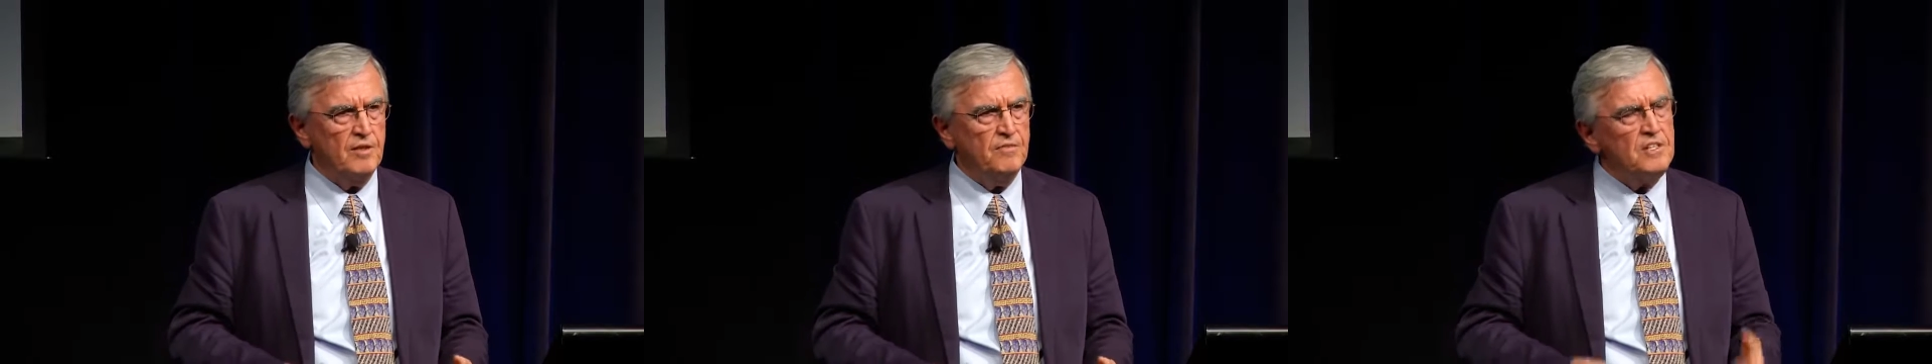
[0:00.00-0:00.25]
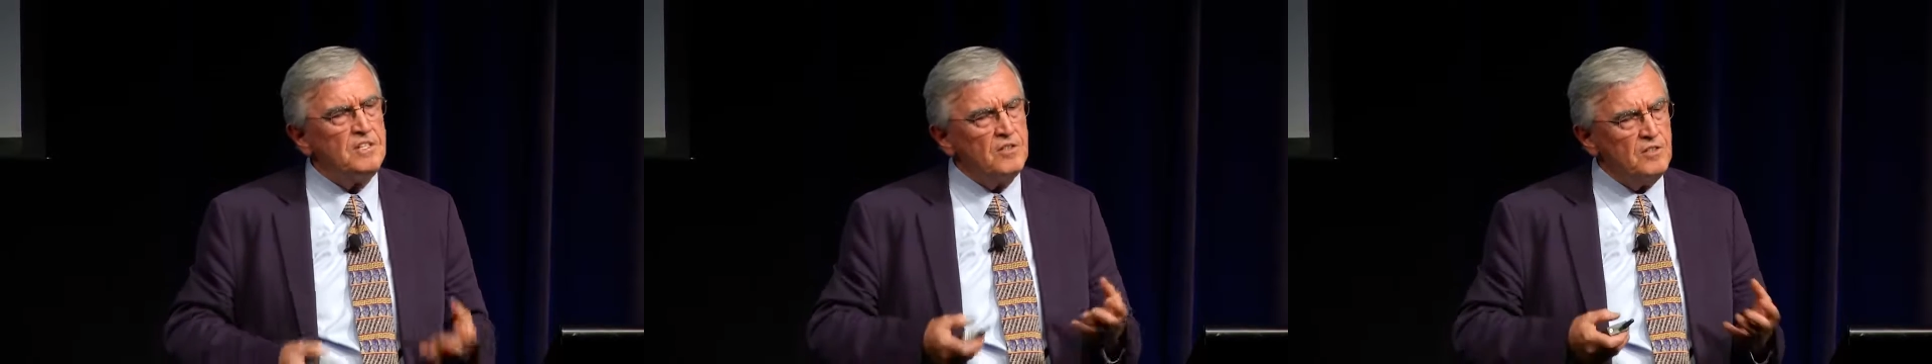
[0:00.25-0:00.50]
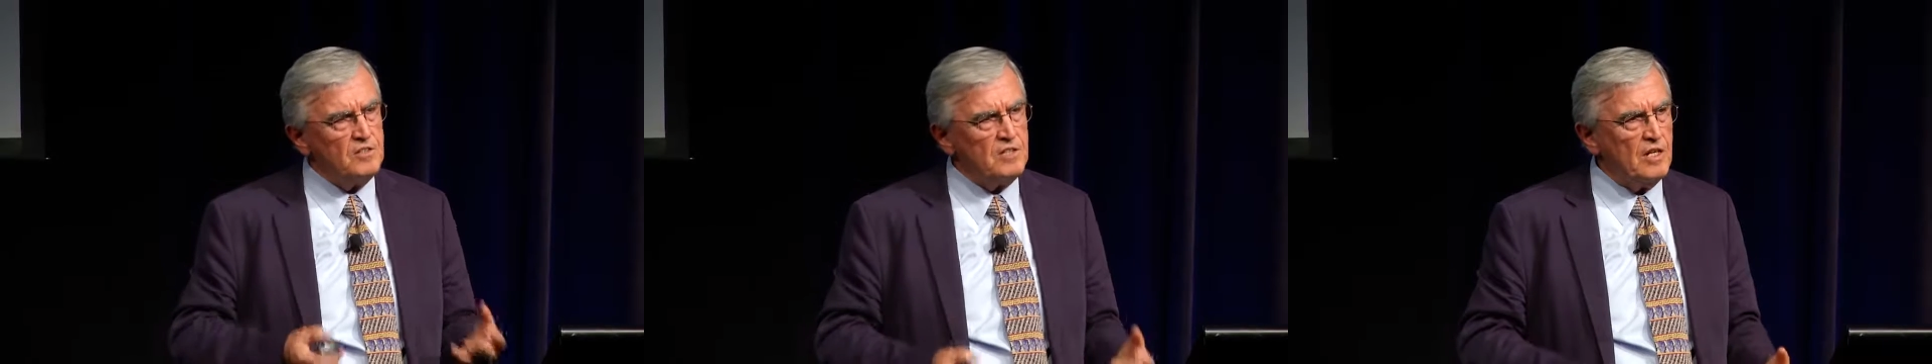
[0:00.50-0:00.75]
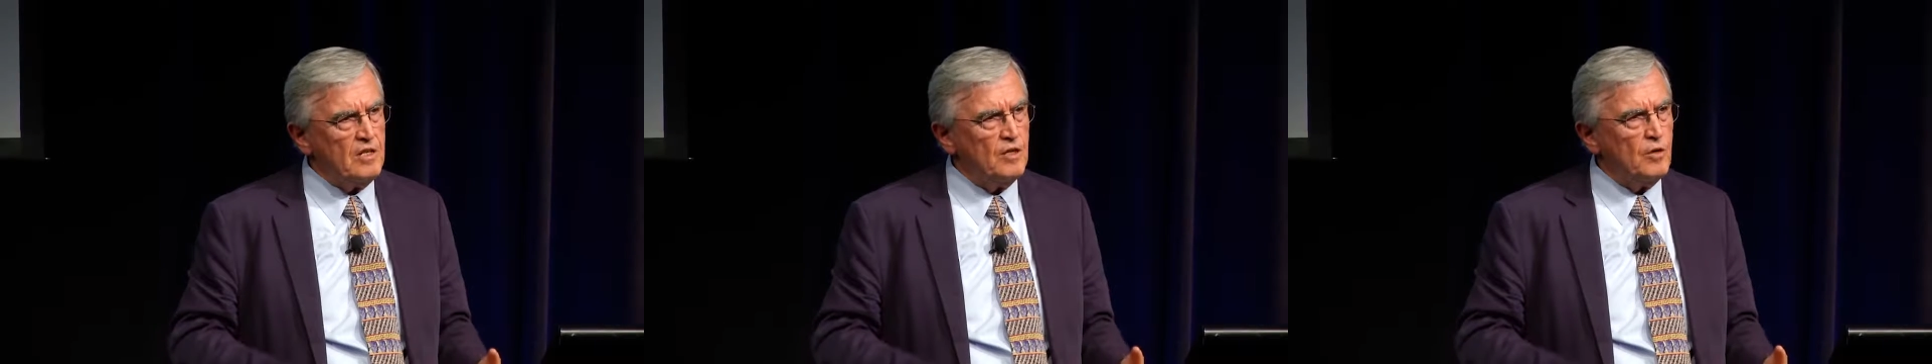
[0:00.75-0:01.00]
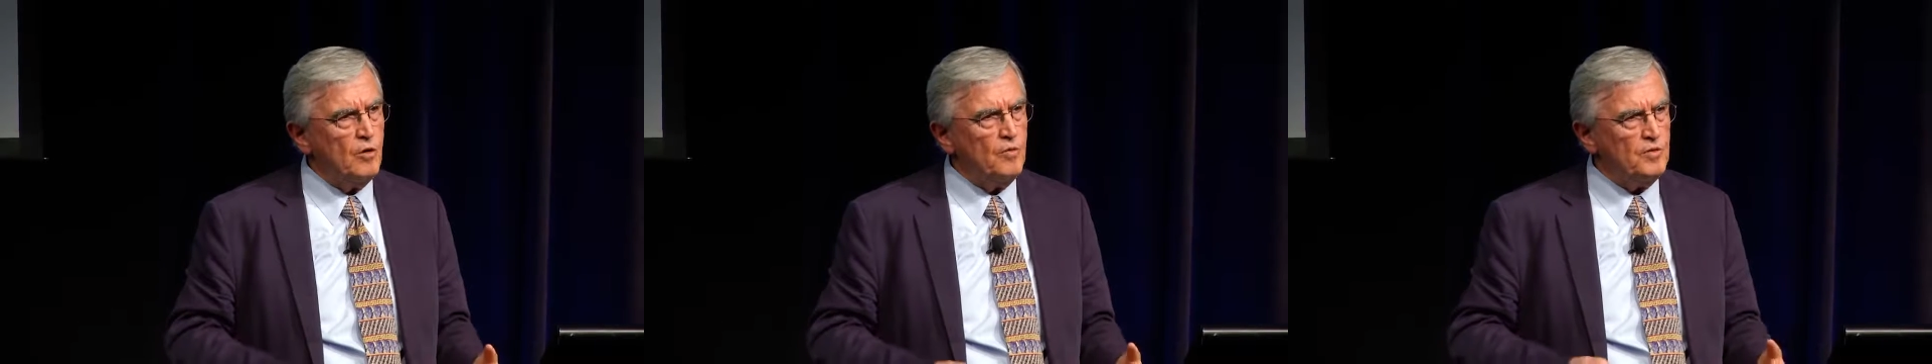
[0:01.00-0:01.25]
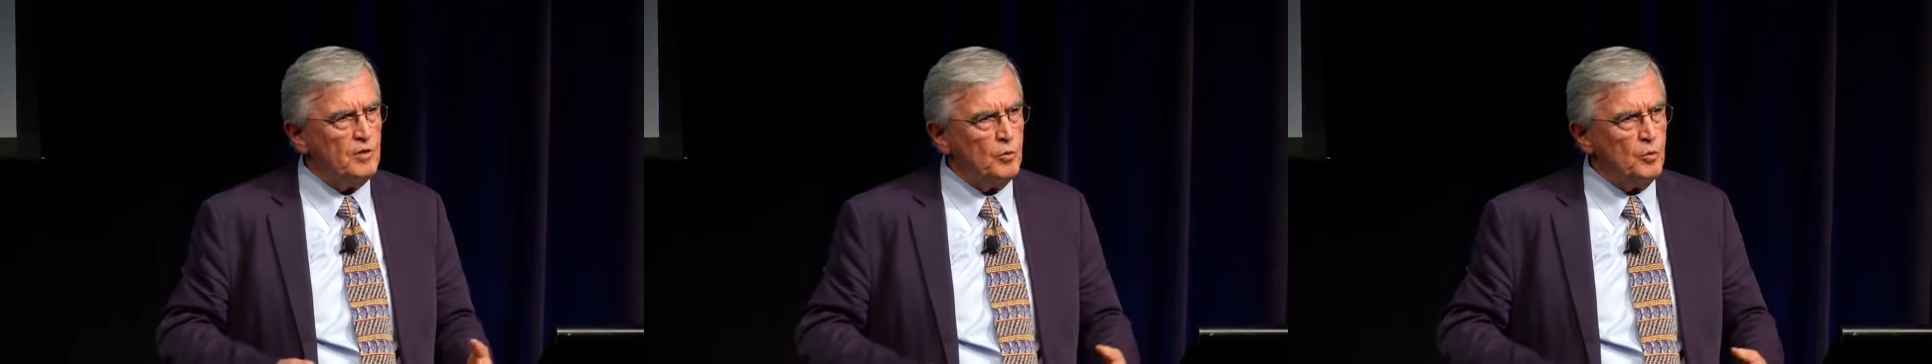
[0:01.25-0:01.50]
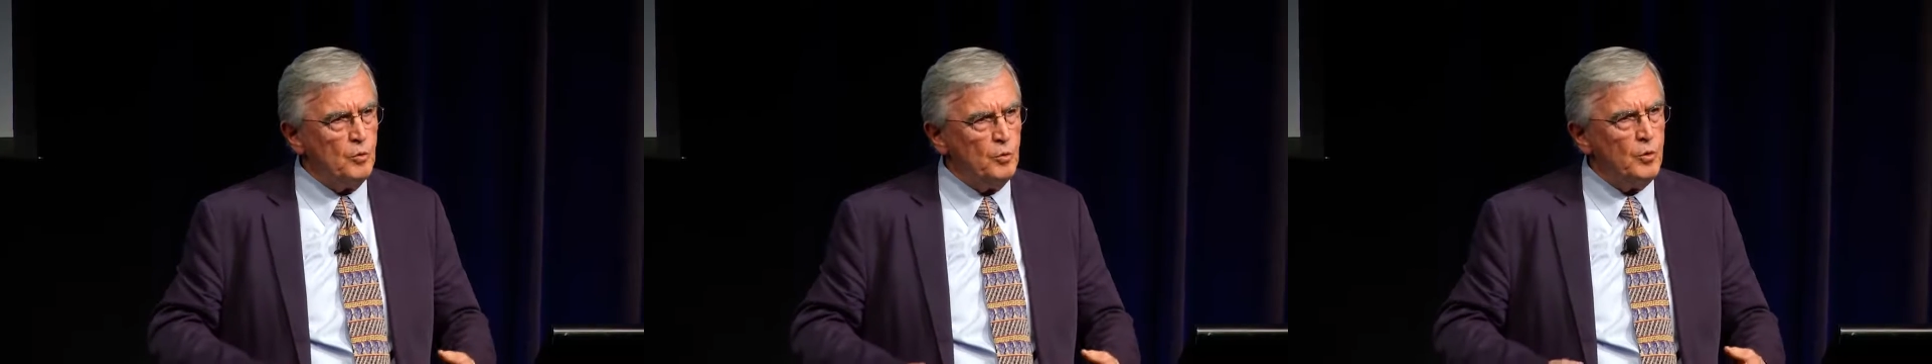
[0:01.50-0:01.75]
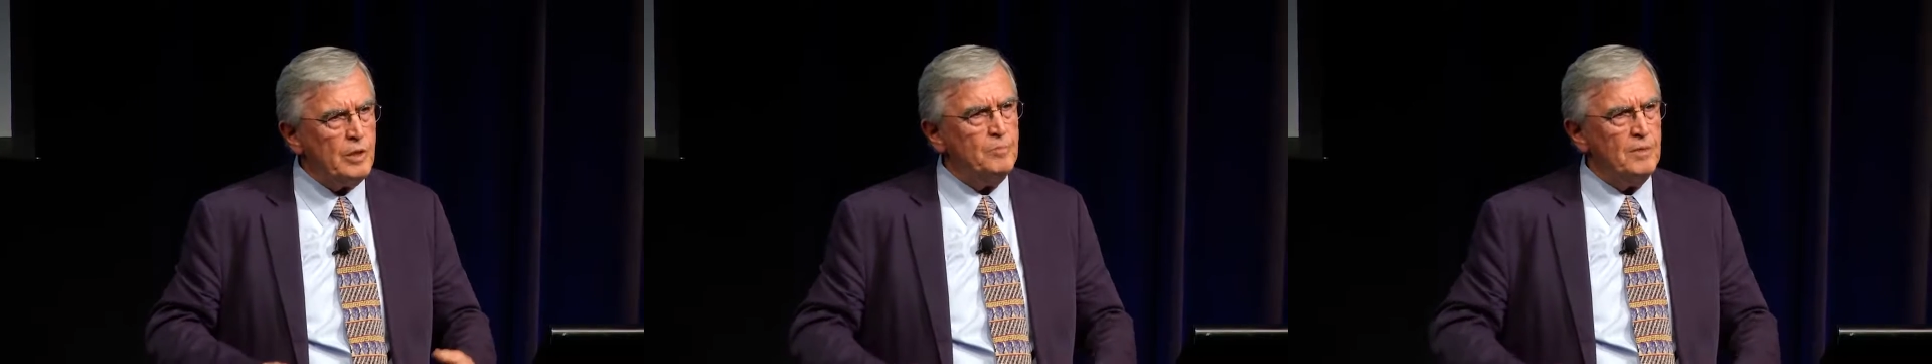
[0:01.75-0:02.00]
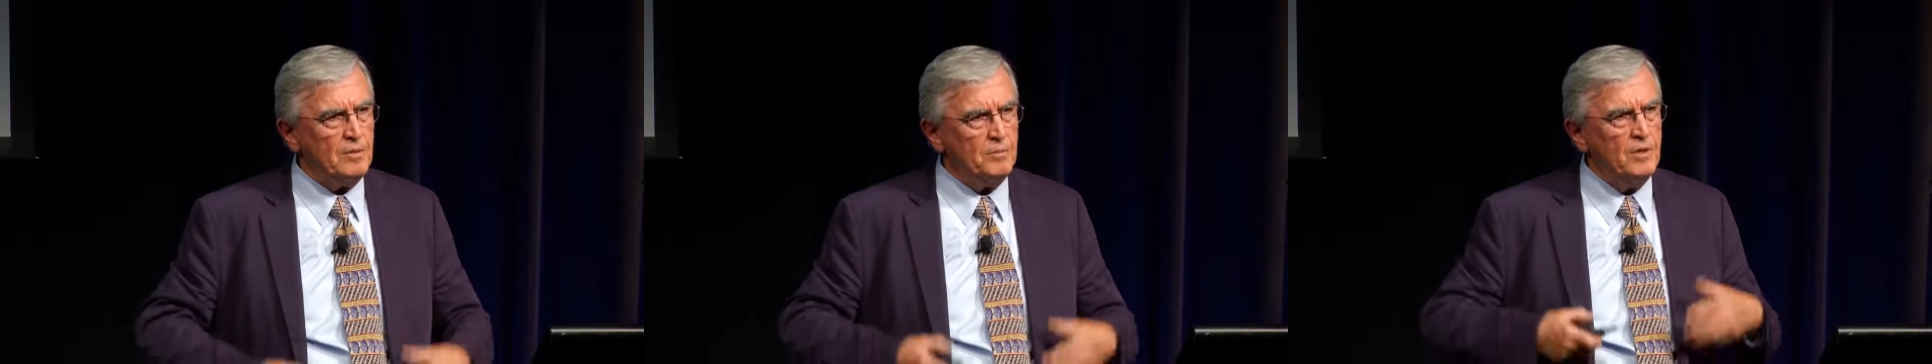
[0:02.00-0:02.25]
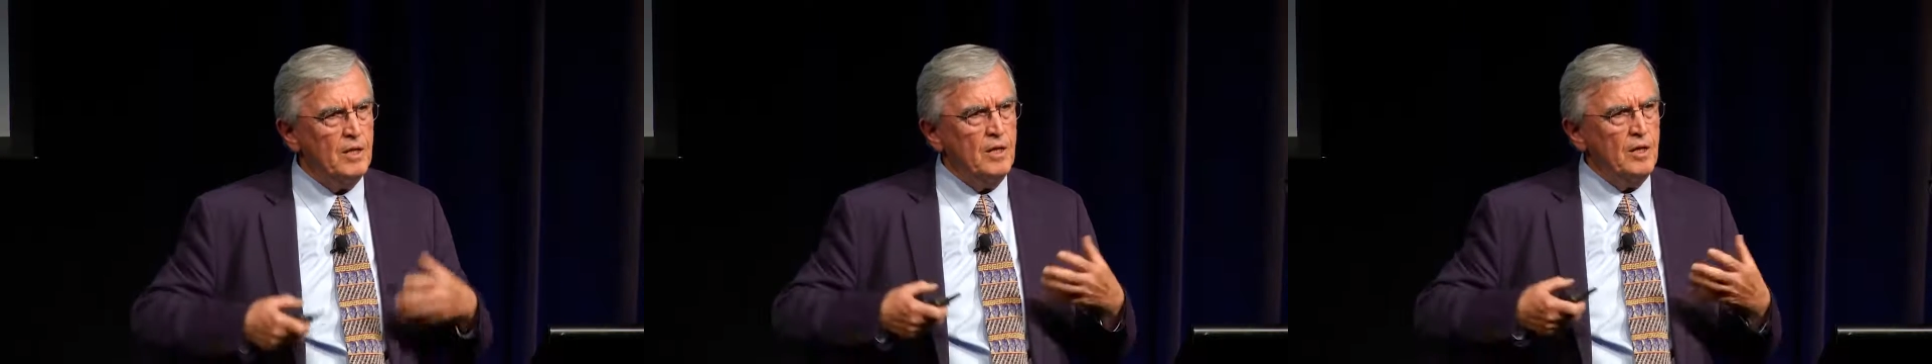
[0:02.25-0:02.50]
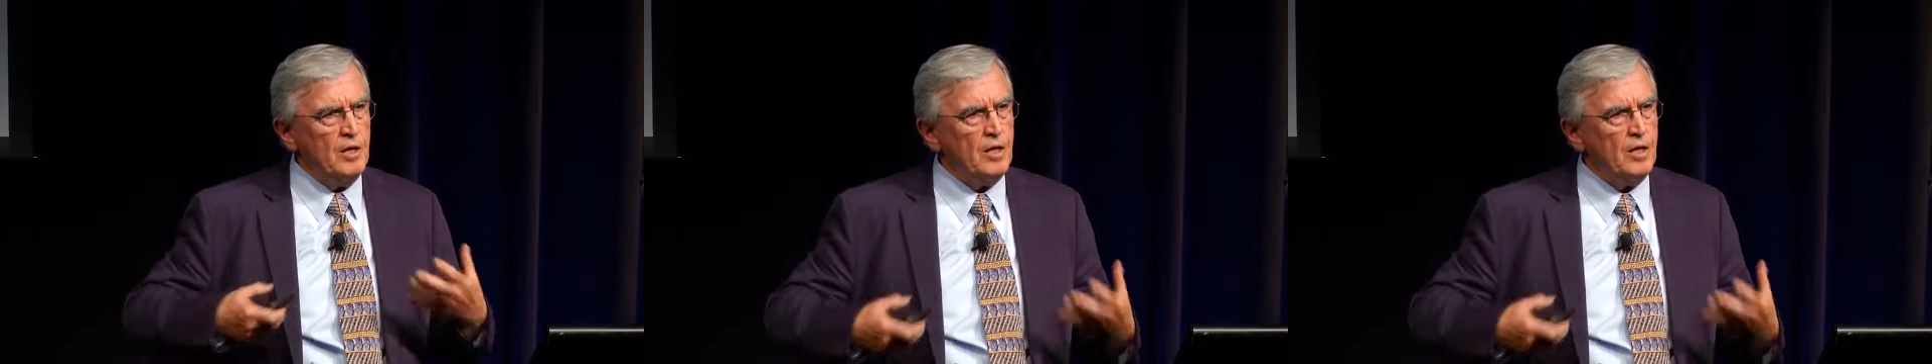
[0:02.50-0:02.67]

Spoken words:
The first understanding of the women